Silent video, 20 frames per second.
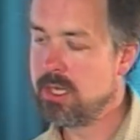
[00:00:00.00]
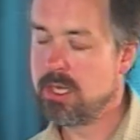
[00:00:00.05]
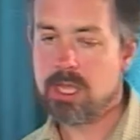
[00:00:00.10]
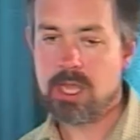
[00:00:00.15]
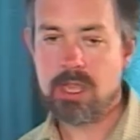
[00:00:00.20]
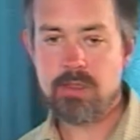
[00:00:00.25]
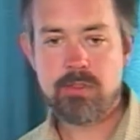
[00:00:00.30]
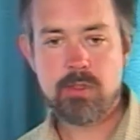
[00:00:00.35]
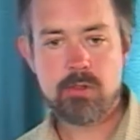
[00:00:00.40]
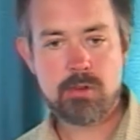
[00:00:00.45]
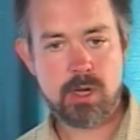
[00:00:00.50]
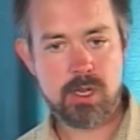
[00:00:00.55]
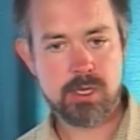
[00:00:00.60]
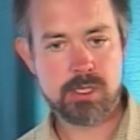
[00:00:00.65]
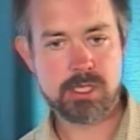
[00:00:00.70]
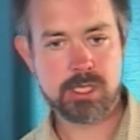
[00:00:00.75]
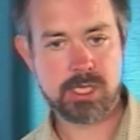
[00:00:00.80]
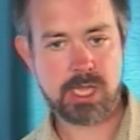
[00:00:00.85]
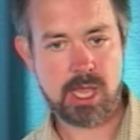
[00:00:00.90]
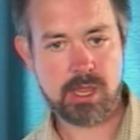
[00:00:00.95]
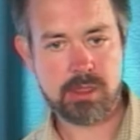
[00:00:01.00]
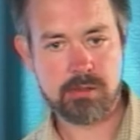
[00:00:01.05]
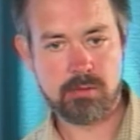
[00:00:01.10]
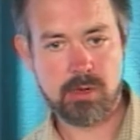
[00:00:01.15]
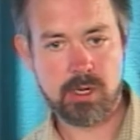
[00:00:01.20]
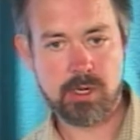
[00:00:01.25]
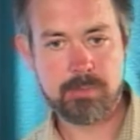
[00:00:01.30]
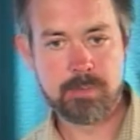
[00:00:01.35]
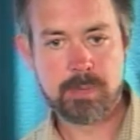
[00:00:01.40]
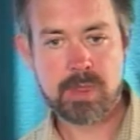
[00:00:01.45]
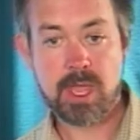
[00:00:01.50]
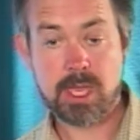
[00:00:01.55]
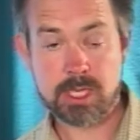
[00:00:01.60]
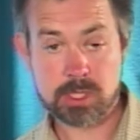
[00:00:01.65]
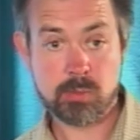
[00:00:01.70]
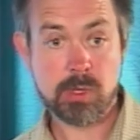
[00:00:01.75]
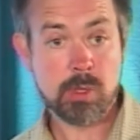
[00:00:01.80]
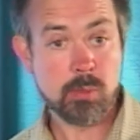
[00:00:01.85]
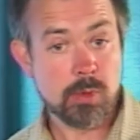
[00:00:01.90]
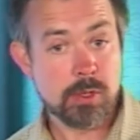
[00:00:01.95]
If you're a hunter-gatherer, as
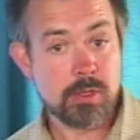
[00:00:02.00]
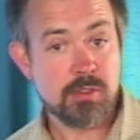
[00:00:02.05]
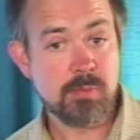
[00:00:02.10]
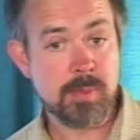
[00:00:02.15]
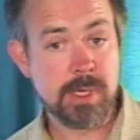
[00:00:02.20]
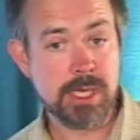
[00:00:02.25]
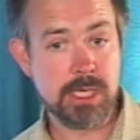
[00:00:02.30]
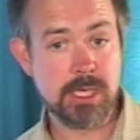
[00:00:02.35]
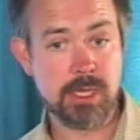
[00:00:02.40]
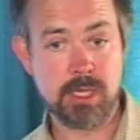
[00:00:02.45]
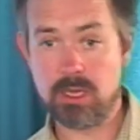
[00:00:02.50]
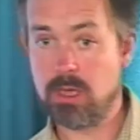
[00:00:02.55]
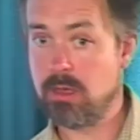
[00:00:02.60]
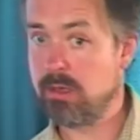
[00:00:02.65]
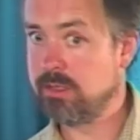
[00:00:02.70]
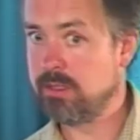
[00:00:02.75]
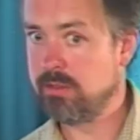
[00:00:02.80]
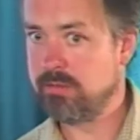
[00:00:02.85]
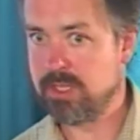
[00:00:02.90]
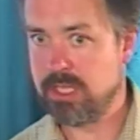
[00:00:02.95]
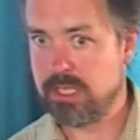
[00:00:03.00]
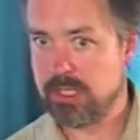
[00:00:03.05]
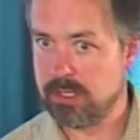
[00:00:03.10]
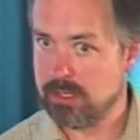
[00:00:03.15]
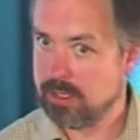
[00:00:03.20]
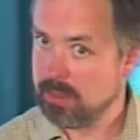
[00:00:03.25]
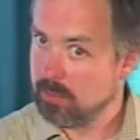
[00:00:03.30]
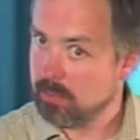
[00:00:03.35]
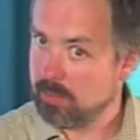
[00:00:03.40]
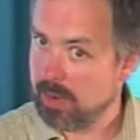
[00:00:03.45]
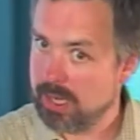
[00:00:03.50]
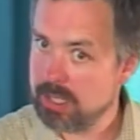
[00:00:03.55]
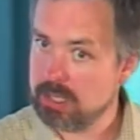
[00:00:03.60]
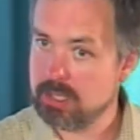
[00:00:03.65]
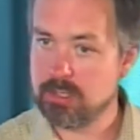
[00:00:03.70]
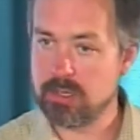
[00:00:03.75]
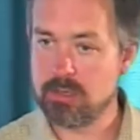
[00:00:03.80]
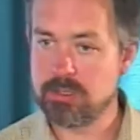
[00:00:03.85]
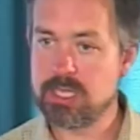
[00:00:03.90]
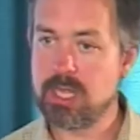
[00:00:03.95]
we would have been in the Garden of Eden and back,
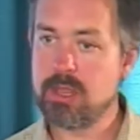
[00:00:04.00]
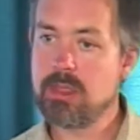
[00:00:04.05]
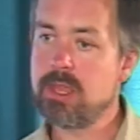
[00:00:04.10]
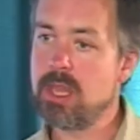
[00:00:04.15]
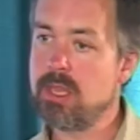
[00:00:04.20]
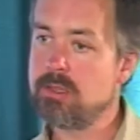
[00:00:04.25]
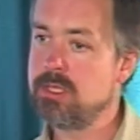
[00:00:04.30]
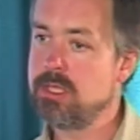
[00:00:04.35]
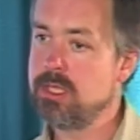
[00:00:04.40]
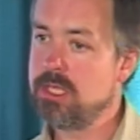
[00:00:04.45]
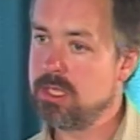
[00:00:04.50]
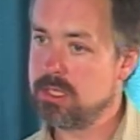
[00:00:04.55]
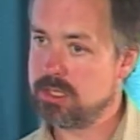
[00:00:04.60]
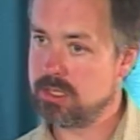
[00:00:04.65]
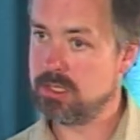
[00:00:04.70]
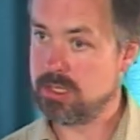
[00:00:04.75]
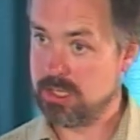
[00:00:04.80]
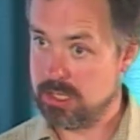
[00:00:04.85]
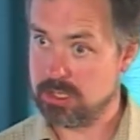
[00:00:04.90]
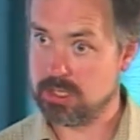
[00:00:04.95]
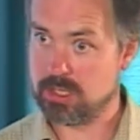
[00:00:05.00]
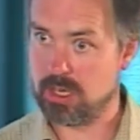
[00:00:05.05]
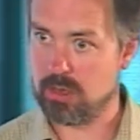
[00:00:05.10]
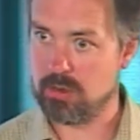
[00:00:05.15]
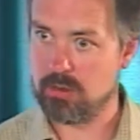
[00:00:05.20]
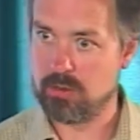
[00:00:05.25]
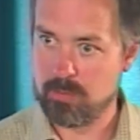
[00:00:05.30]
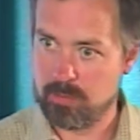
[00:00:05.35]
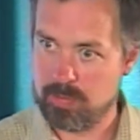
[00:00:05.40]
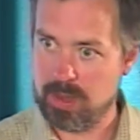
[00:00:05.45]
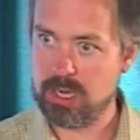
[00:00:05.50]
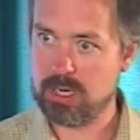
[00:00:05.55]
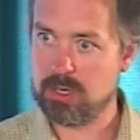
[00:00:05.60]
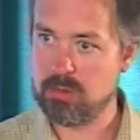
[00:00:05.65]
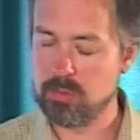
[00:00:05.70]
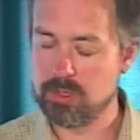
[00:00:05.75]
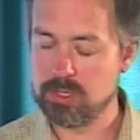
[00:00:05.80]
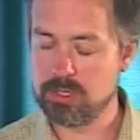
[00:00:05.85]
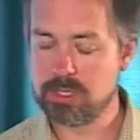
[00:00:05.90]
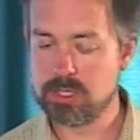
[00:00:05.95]
10,000 years ago
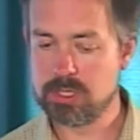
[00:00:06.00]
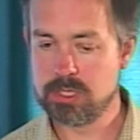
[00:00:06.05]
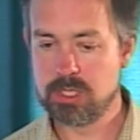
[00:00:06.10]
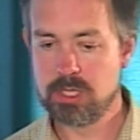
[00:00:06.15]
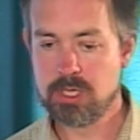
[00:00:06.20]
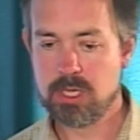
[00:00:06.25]
backwards,